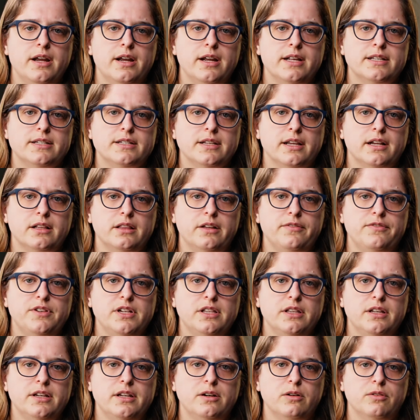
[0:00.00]
It's like lifting
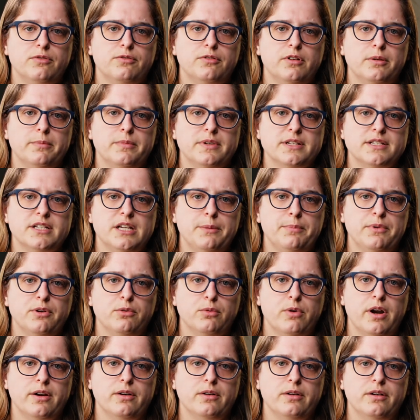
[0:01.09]
the needle from a skipping
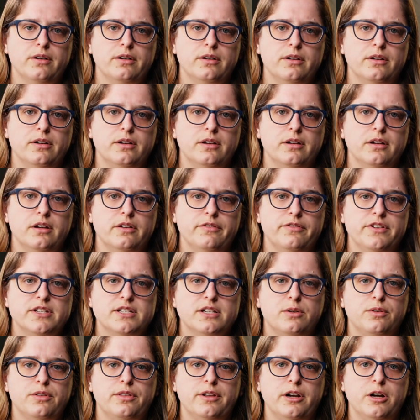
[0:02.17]
record. A
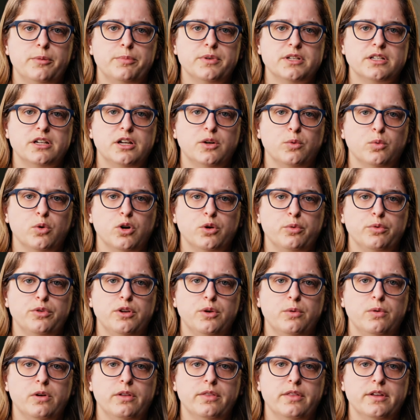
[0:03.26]
physical therapist can work with
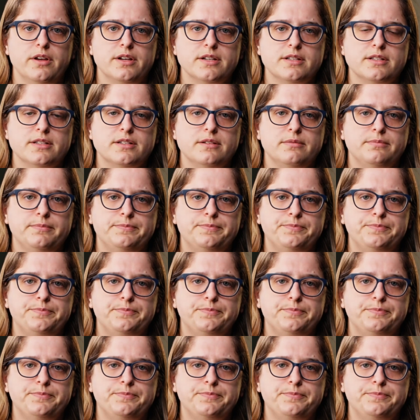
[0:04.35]
you on this.